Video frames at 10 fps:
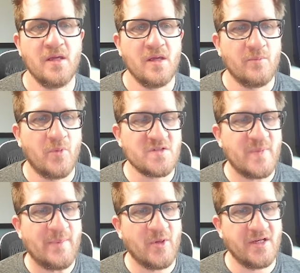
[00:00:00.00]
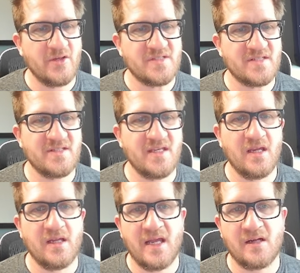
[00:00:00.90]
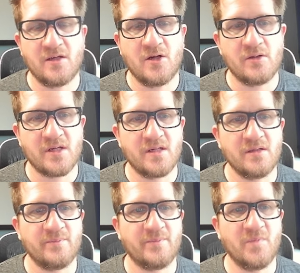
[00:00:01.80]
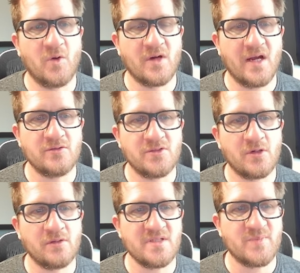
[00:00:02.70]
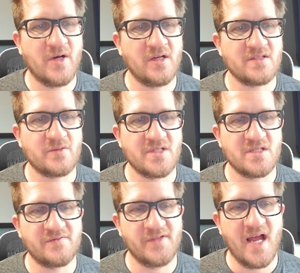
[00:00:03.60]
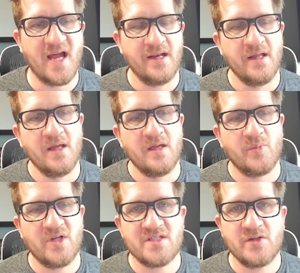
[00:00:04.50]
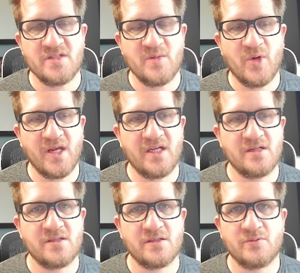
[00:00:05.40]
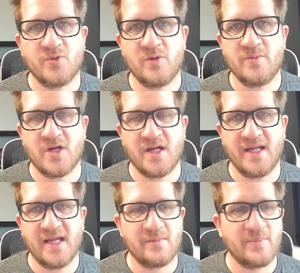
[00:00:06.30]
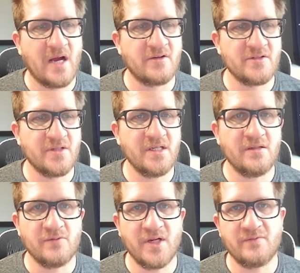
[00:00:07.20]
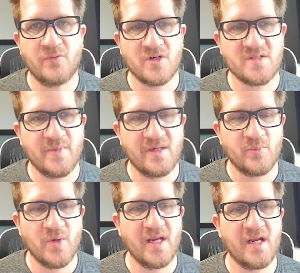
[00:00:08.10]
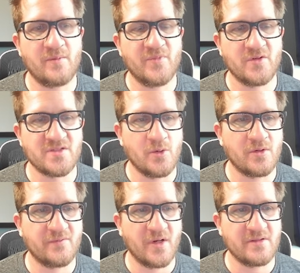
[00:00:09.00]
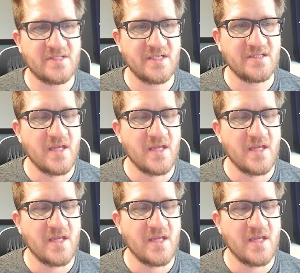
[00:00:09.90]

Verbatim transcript: most people are used to seeing an anechoic or outdoor response, which is flat. But as soon as you bring it into the room, you're going to get boundary reinforcement, bringing up those lower frequencies.